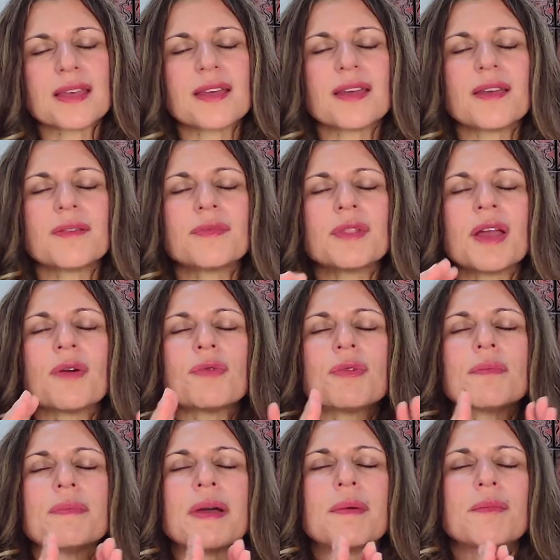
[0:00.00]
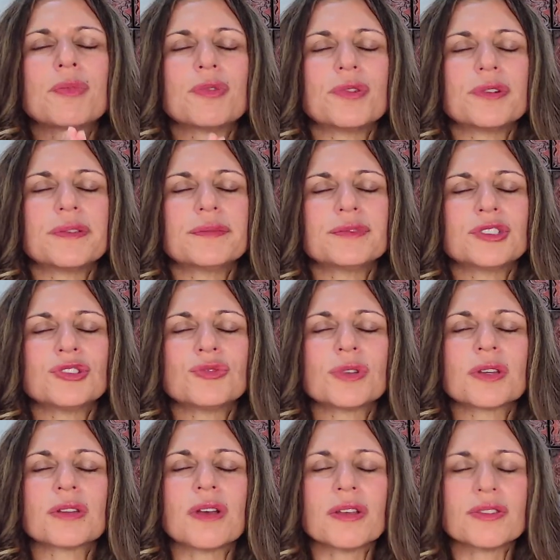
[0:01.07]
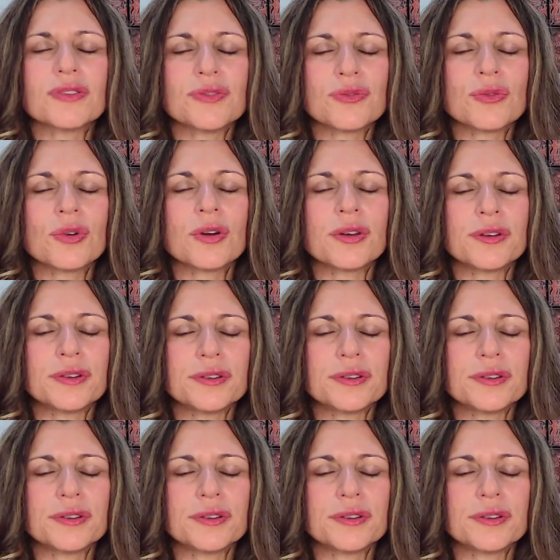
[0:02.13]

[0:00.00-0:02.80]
Now remember to drink lots of water.